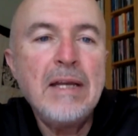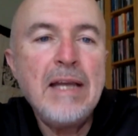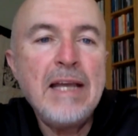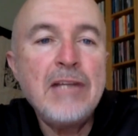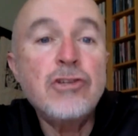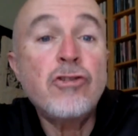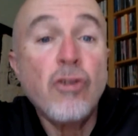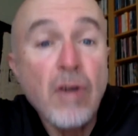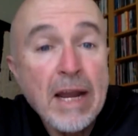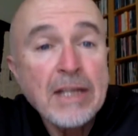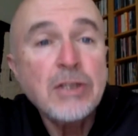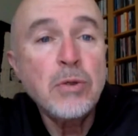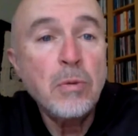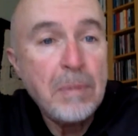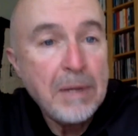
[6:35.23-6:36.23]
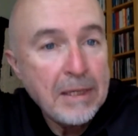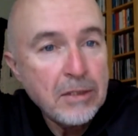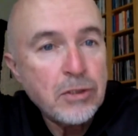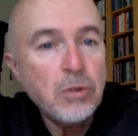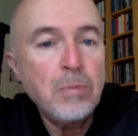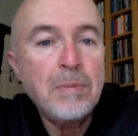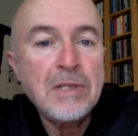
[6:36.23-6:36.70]
is trying to appeal
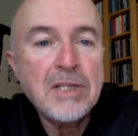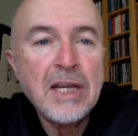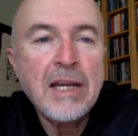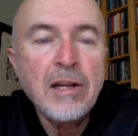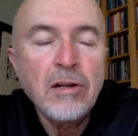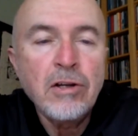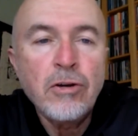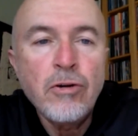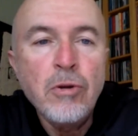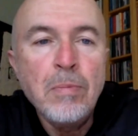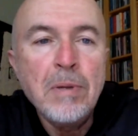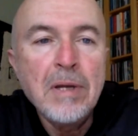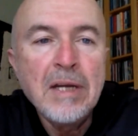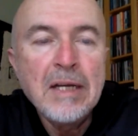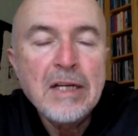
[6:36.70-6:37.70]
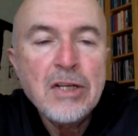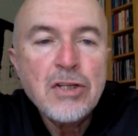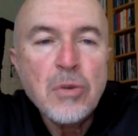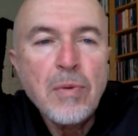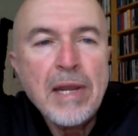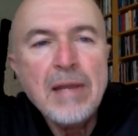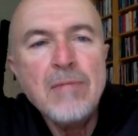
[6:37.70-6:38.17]
to a particular group.
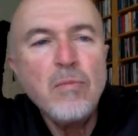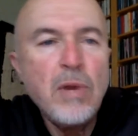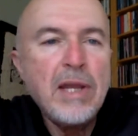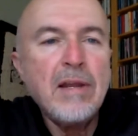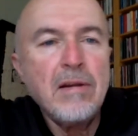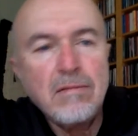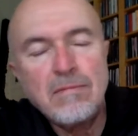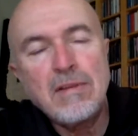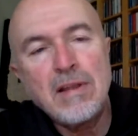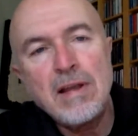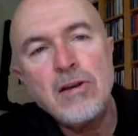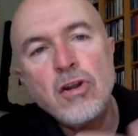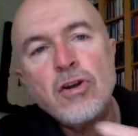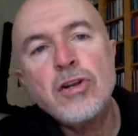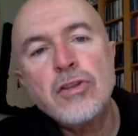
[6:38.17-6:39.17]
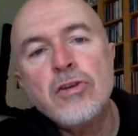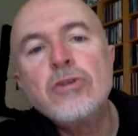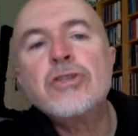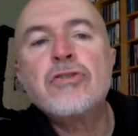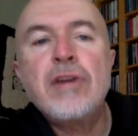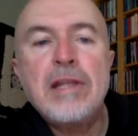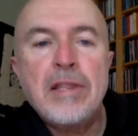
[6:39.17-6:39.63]
So we can kind of look at
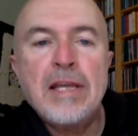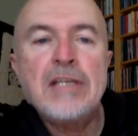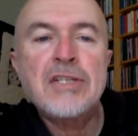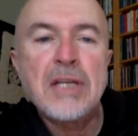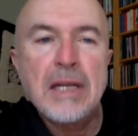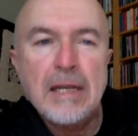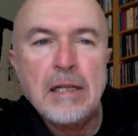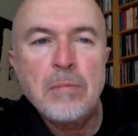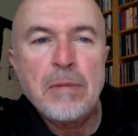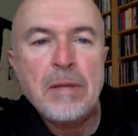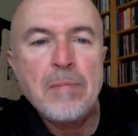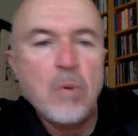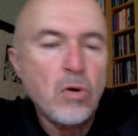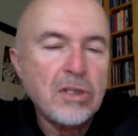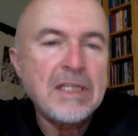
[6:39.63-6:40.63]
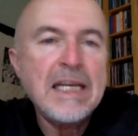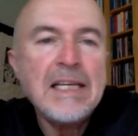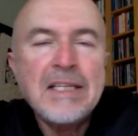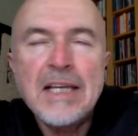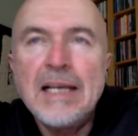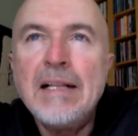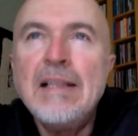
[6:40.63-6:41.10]
those three things in a little bit more
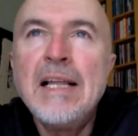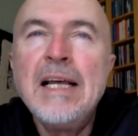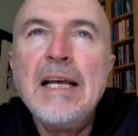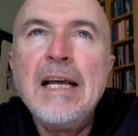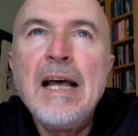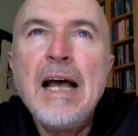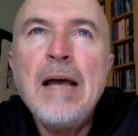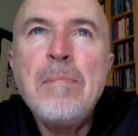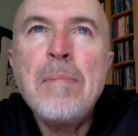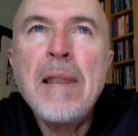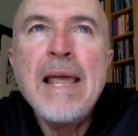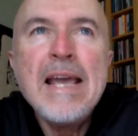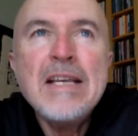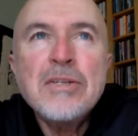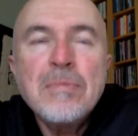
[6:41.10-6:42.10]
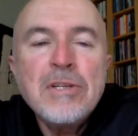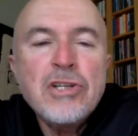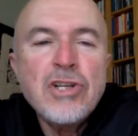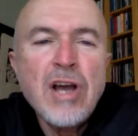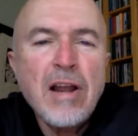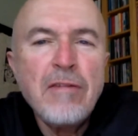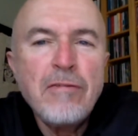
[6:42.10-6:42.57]
detail. Players, I mean,
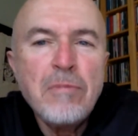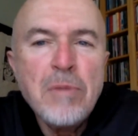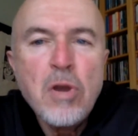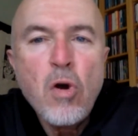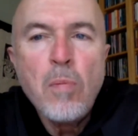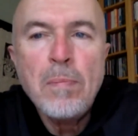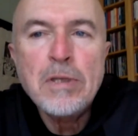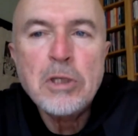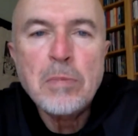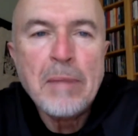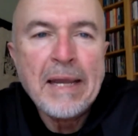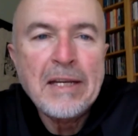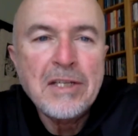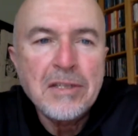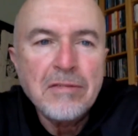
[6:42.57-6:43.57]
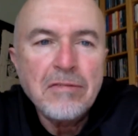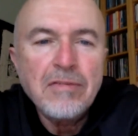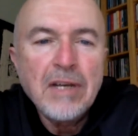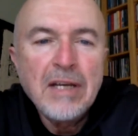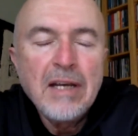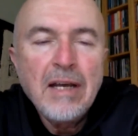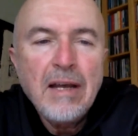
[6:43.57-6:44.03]
Charlotte, from your perspective,
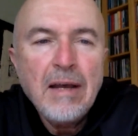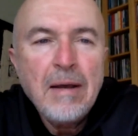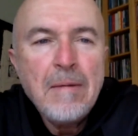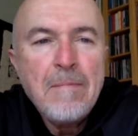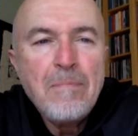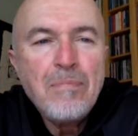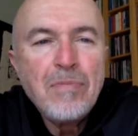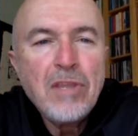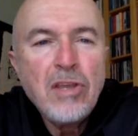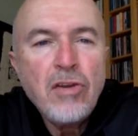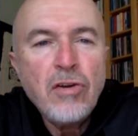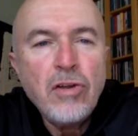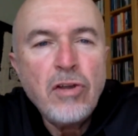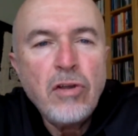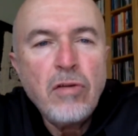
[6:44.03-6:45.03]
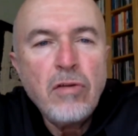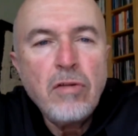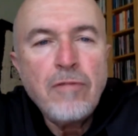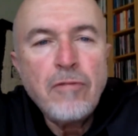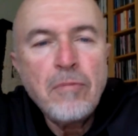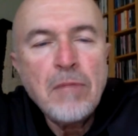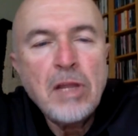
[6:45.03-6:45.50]
you know,
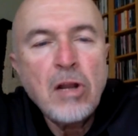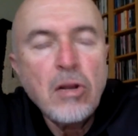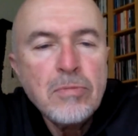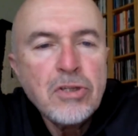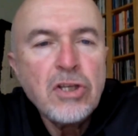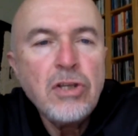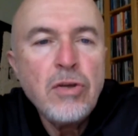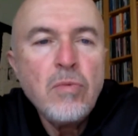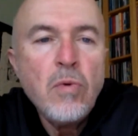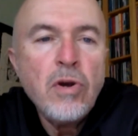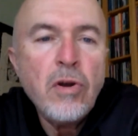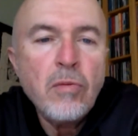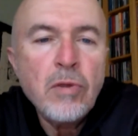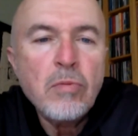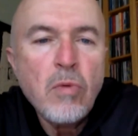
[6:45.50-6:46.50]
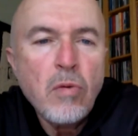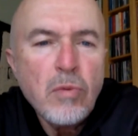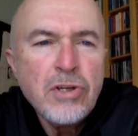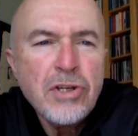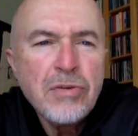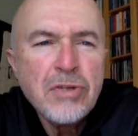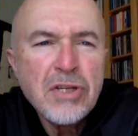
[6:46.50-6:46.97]
from the clubs that you work with, what
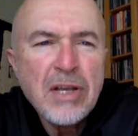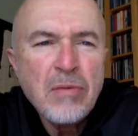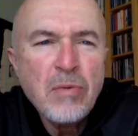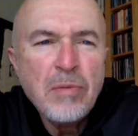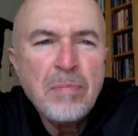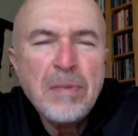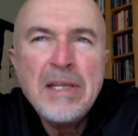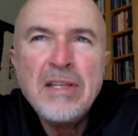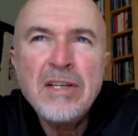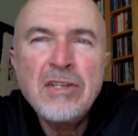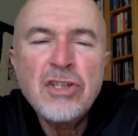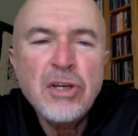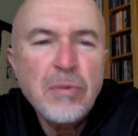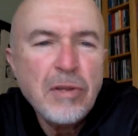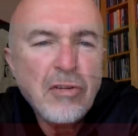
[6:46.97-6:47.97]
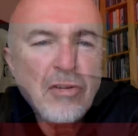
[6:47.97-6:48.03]
would you say would be the two or